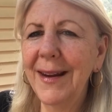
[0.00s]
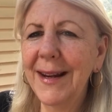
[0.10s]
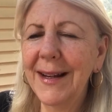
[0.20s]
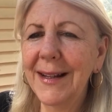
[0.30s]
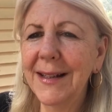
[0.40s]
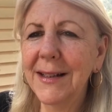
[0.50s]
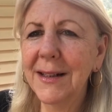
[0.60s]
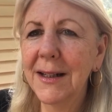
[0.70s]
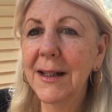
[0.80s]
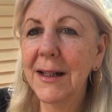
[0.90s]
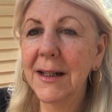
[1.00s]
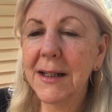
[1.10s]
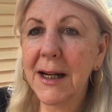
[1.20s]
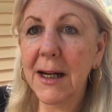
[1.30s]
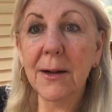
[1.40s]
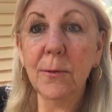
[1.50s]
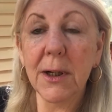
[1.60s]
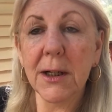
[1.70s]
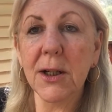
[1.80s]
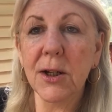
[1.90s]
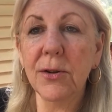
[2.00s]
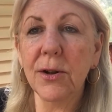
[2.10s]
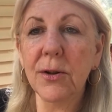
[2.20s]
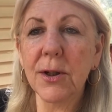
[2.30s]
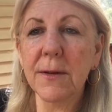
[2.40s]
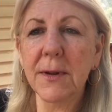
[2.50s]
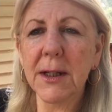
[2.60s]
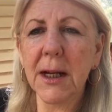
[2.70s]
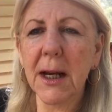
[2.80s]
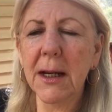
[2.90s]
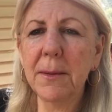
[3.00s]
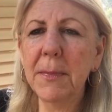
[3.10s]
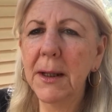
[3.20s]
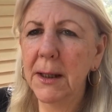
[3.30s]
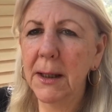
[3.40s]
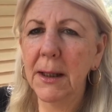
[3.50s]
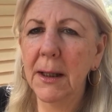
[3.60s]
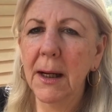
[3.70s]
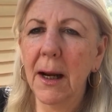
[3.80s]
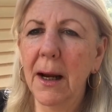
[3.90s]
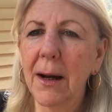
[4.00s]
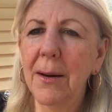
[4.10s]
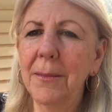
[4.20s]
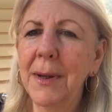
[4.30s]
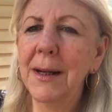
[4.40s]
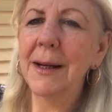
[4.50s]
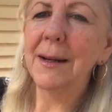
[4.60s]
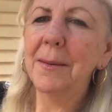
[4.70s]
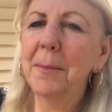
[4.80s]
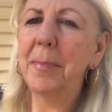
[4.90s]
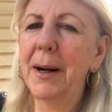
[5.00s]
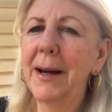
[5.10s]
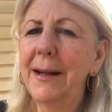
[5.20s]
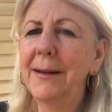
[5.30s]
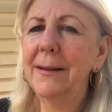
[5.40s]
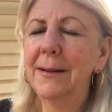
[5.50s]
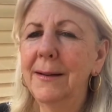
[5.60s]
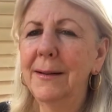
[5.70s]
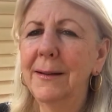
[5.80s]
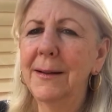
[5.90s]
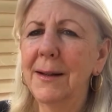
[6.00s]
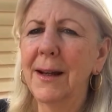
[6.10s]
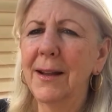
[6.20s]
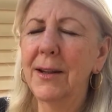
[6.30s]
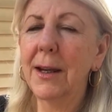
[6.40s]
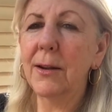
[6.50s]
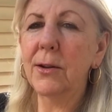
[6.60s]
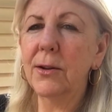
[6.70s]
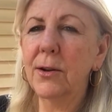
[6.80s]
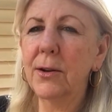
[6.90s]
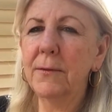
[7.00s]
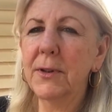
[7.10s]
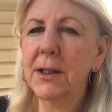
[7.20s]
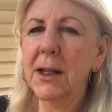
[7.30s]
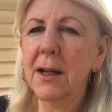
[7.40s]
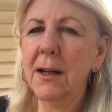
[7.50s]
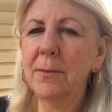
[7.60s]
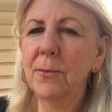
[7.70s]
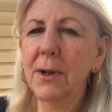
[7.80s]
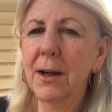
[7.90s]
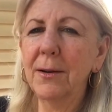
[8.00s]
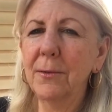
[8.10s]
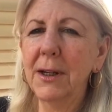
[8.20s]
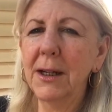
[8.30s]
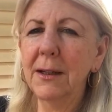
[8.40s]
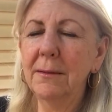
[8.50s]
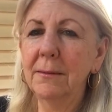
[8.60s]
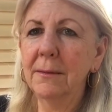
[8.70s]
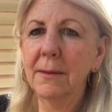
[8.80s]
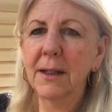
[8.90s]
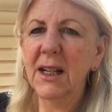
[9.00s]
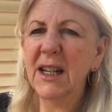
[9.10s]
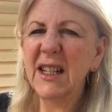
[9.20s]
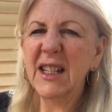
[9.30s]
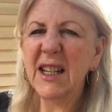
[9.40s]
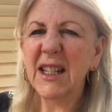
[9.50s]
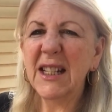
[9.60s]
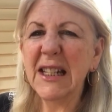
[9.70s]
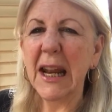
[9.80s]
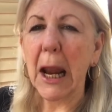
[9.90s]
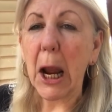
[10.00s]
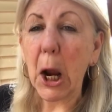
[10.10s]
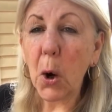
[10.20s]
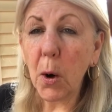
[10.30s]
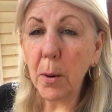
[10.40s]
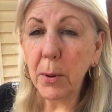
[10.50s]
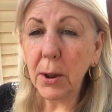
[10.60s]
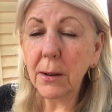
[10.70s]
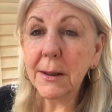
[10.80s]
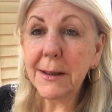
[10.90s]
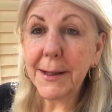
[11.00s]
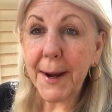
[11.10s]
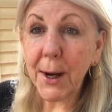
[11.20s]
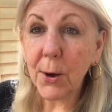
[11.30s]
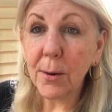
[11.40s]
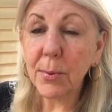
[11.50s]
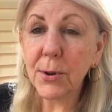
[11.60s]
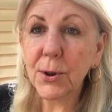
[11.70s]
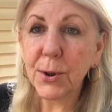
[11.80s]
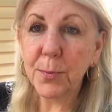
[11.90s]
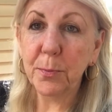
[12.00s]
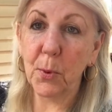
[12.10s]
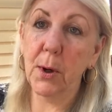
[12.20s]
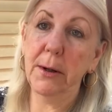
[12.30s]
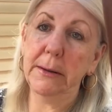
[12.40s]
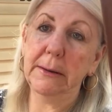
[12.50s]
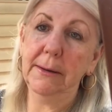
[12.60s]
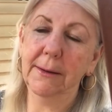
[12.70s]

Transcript: And Dan wins two-thirds of the time. Um, but the other third of the time when I win, he's a terrible, terrible sport.